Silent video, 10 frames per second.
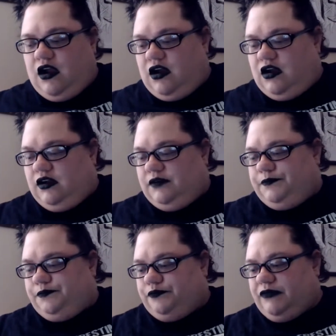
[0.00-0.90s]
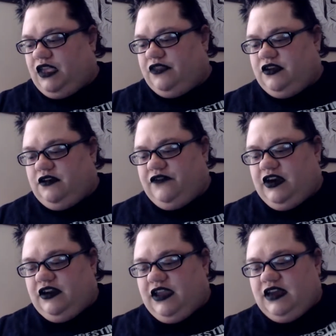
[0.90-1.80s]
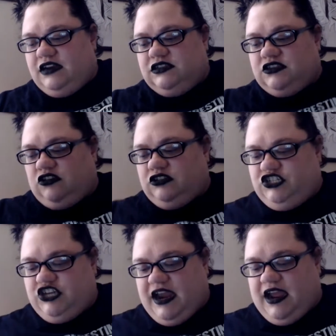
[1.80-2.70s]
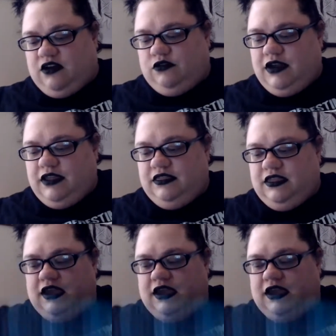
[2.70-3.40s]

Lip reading: Um, the variegated is called Chow, and